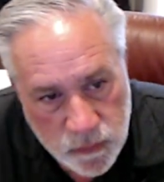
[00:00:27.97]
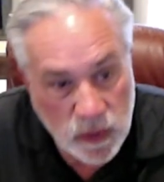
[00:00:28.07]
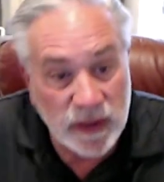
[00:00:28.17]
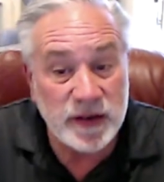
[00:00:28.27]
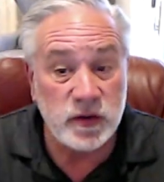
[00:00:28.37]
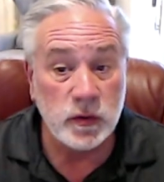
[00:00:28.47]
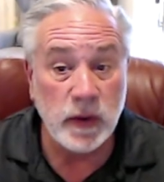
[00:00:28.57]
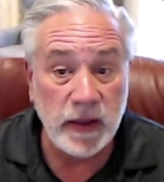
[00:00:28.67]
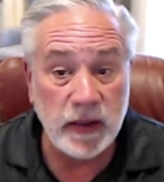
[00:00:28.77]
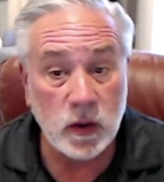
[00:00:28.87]
we're gonna do
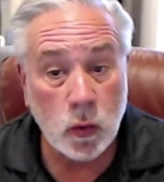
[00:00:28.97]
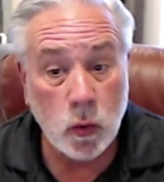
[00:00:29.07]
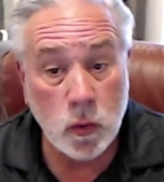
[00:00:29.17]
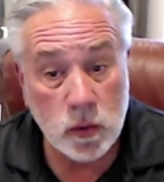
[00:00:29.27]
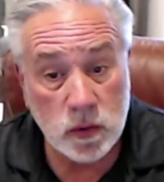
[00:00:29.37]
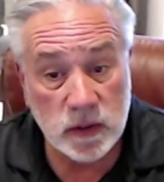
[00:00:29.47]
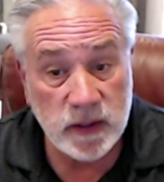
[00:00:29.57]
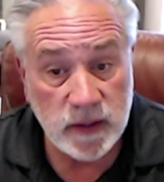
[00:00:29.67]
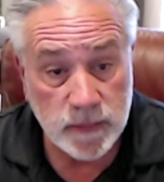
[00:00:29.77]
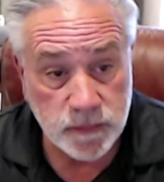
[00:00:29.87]
a
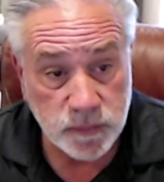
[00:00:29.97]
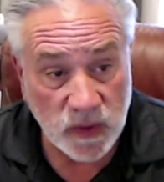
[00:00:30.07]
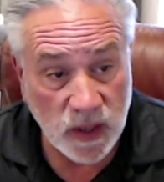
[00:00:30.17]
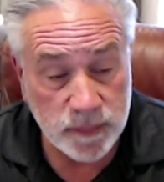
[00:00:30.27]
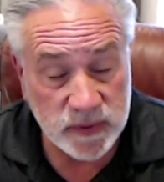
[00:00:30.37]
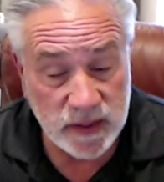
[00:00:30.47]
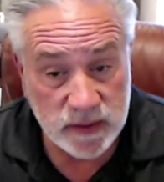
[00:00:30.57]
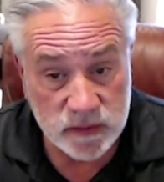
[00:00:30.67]
quarterly update.